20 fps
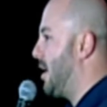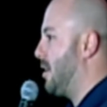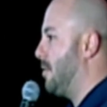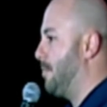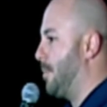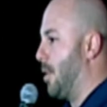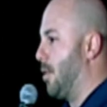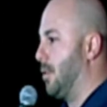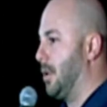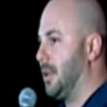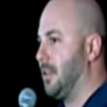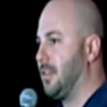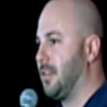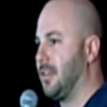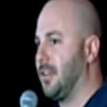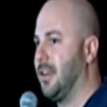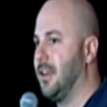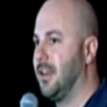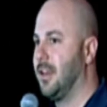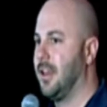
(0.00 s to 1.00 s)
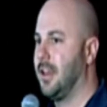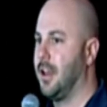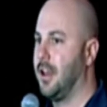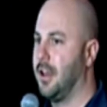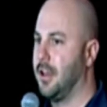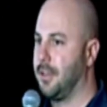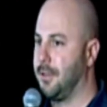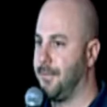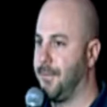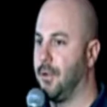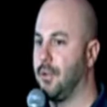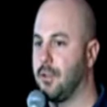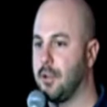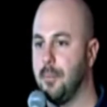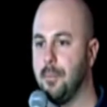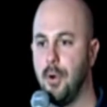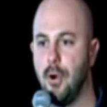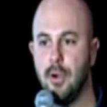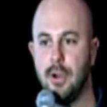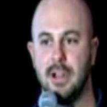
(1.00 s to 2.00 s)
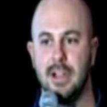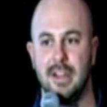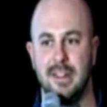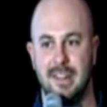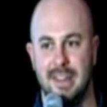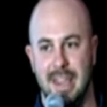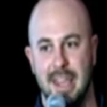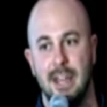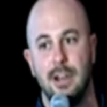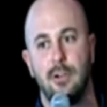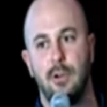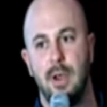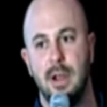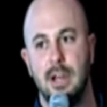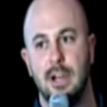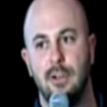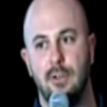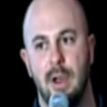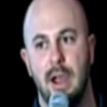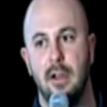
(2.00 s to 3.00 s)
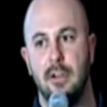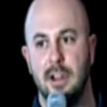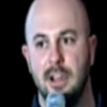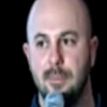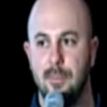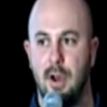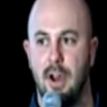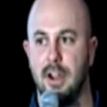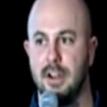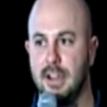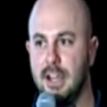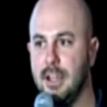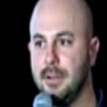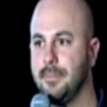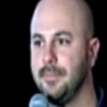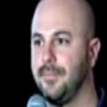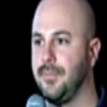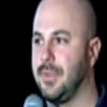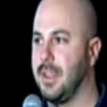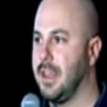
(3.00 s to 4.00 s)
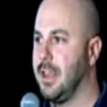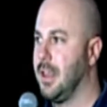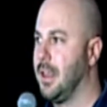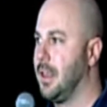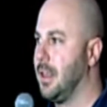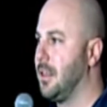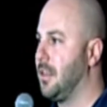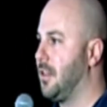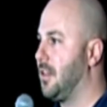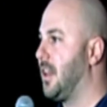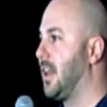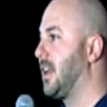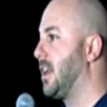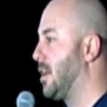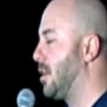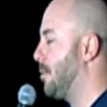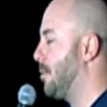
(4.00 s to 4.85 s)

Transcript: components. The first component is the integrated grounding bonding. The second